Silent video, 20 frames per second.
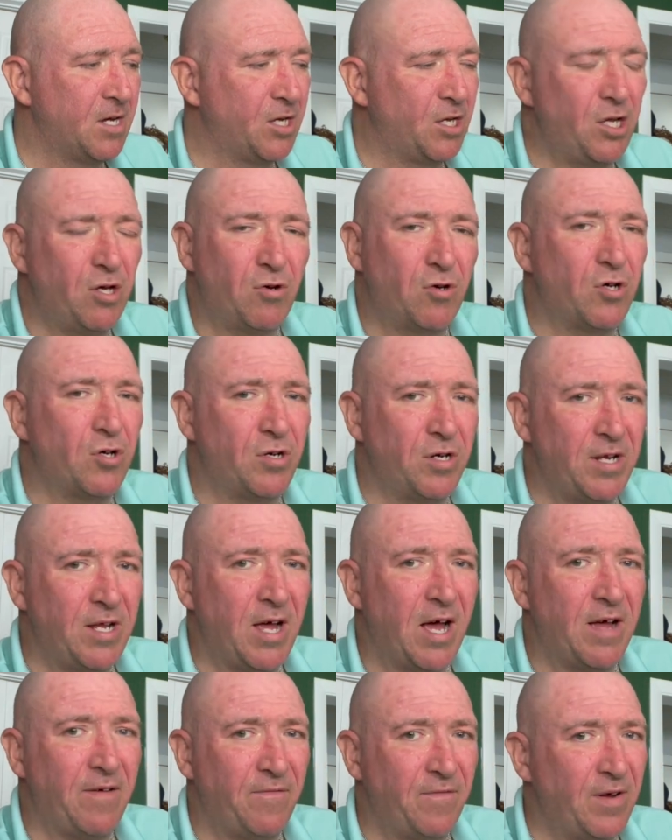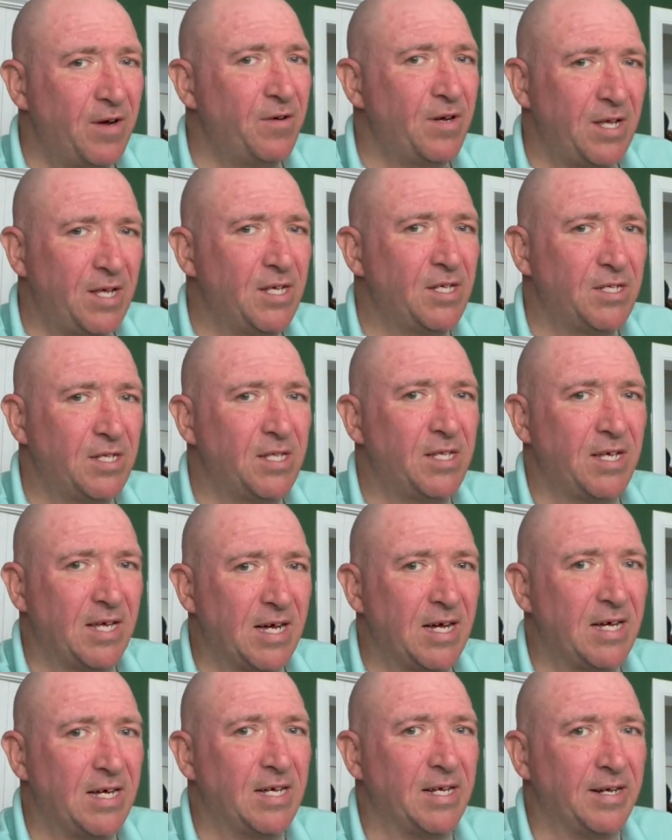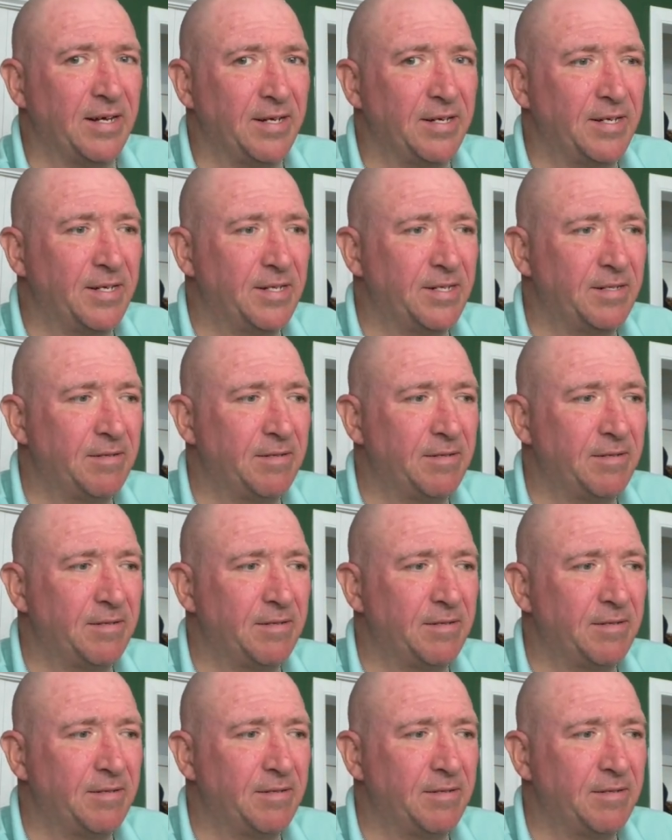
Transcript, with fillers: You could very easily hide,